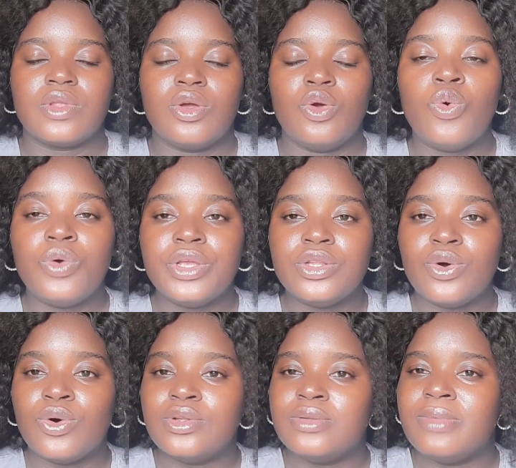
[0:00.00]
going
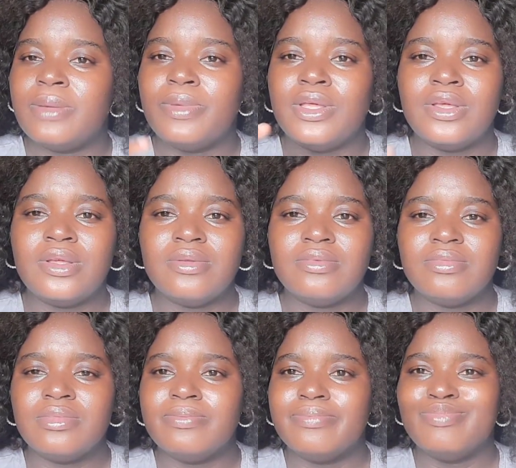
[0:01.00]
on maybe
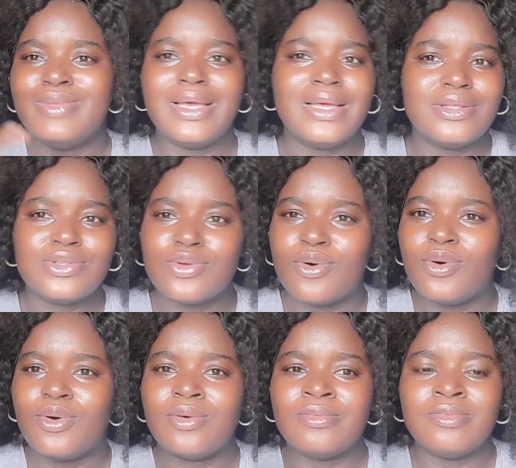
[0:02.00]
dates,
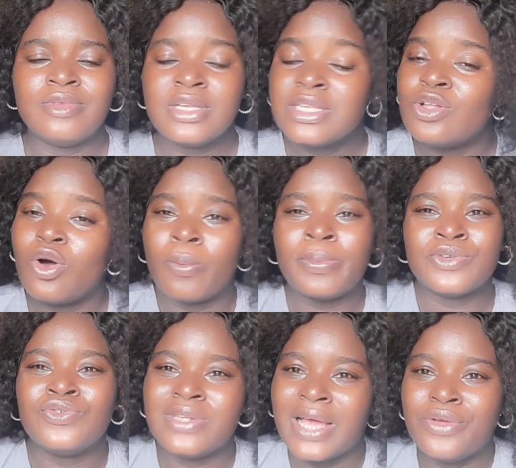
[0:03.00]
or it's not
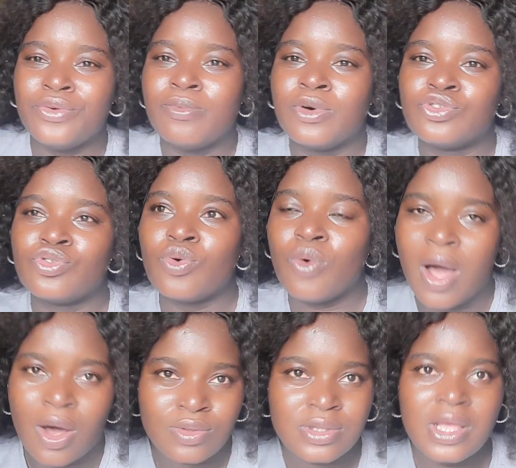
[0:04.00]
compulsory that you must go
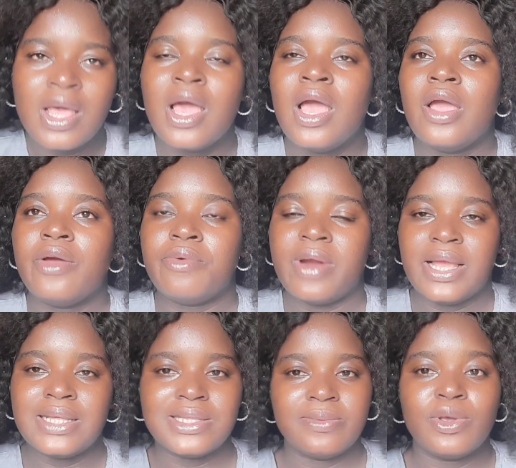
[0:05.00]
out,
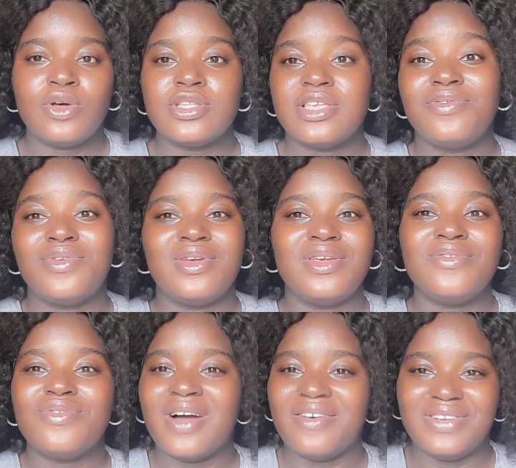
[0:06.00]
right? Because if you
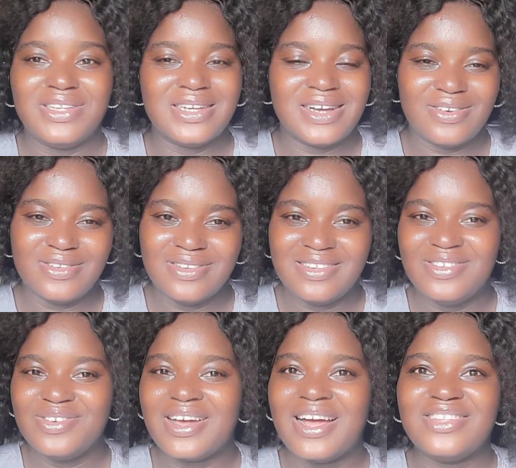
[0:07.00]
even have a child,
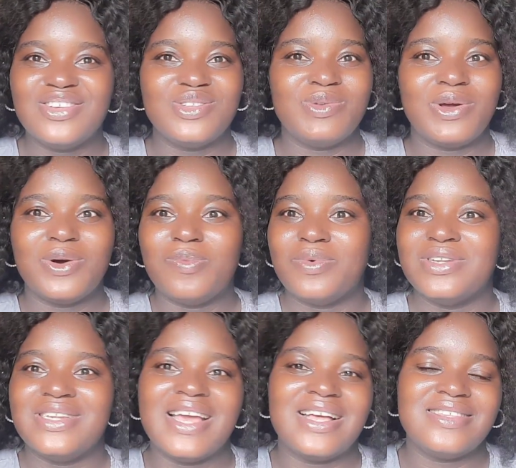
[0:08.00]
you can't just wake up
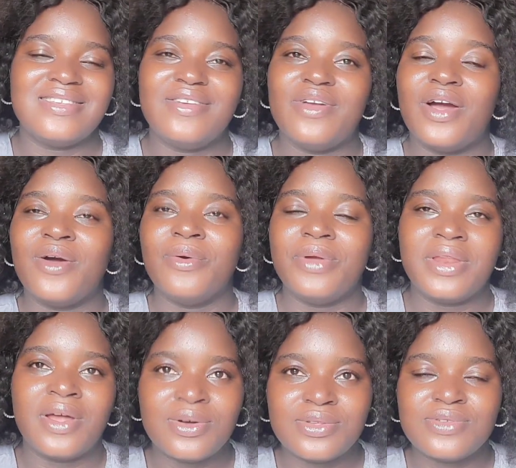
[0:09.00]
one day and say you are
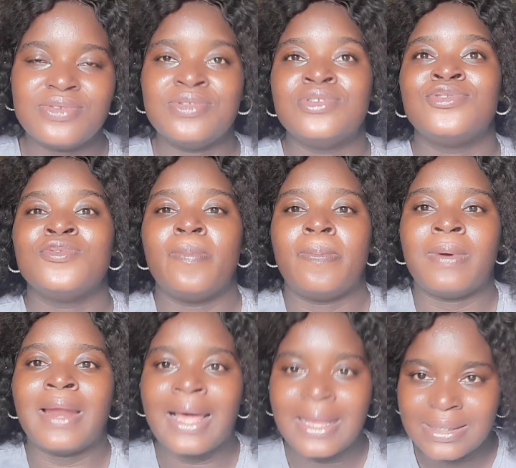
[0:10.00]
going out. You need to
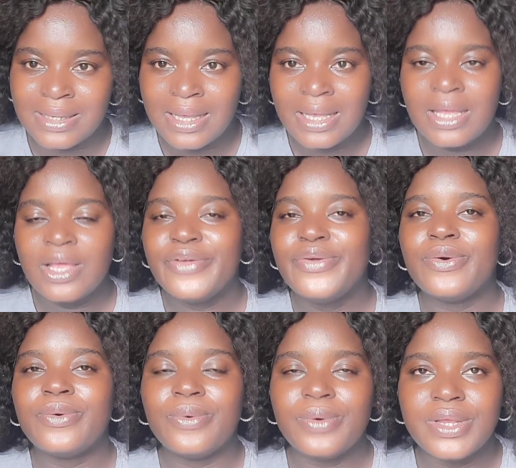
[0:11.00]
plan
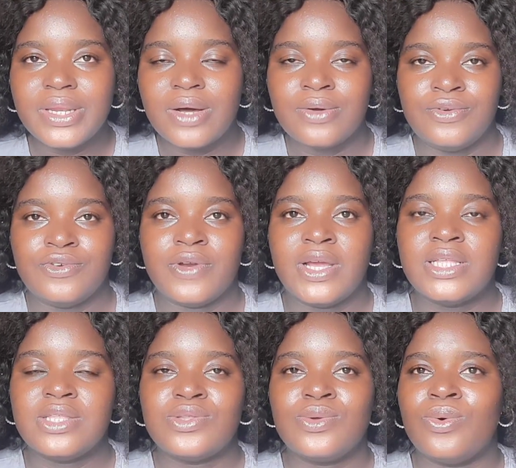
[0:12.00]
your going out,
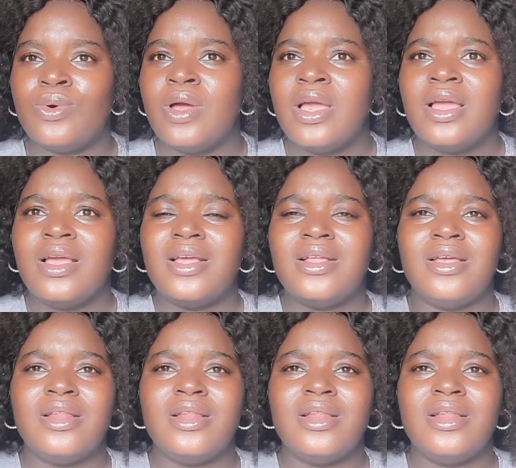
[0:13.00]
right? So a